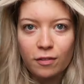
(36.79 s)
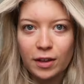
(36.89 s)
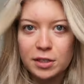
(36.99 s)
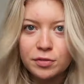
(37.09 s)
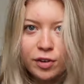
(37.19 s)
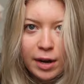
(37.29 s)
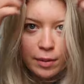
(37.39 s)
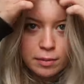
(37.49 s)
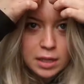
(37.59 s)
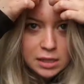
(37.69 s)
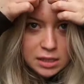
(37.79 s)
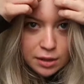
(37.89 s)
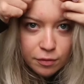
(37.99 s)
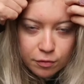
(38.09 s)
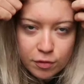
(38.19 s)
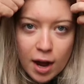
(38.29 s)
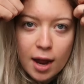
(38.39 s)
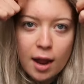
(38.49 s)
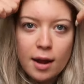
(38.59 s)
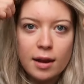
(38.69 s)
face framing pieces in the
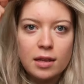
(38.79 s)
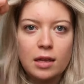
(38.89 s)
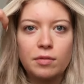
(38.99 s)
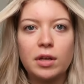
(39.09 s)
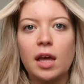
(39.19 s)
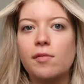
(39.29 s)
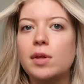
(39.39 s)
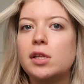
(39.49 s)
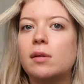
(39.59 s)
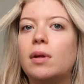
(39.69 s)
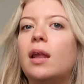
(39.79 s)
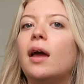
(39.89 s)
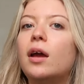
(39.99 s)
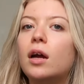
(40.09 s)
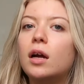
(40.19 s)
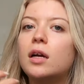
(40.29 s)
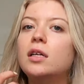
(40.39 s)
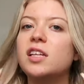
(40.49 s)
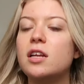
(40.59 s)
front, and he even gave me some layers.